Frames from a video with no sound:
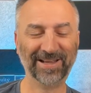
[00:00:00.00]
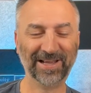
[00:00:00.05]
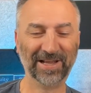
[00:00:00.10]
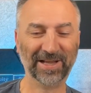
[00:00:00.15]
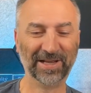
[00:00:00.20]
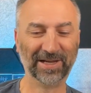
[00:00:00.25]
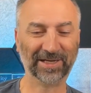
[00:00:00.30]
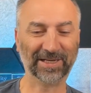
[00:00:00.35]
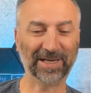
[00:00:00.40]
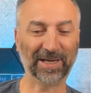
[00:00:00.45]

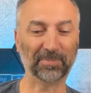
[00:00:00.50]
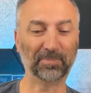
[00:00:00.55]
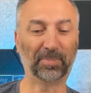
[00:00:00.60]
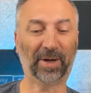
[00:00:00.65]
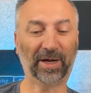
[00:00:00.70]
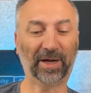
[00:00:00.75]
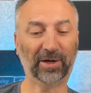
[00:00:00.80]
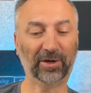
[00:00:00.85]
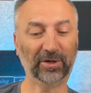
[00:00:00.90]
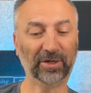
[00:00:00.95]
Okay,
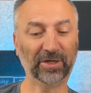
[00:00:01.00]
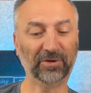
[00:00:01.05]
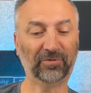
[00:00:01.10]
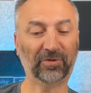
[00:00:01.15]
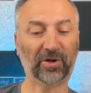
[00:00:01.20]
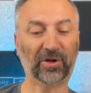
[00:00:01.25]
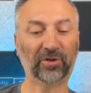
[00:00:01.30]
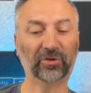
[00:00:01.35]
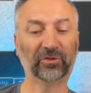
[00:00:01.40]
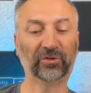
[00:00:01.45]
buyer
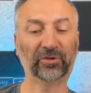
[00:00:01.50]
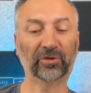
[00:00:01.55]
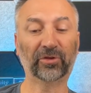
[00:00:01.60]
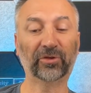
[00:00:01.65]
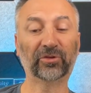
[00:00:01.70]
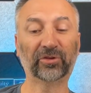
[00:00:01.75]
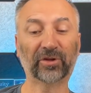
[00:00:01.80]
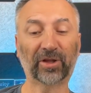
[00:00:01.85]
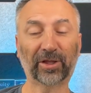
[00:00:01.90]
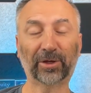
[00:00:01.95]
default, so the
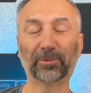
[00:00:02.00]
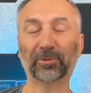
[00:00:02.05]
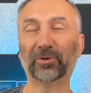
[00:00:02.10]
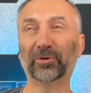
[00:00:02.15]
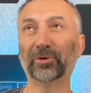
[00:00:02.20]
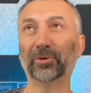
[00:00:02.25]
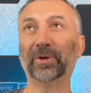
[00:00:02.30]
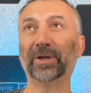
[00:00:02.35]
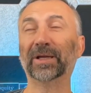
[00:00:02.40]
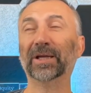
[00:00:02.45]
seller was
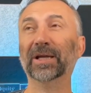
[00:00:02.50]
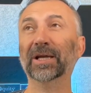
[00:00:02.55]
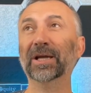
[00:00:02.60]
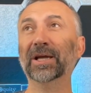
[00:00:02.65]
suing.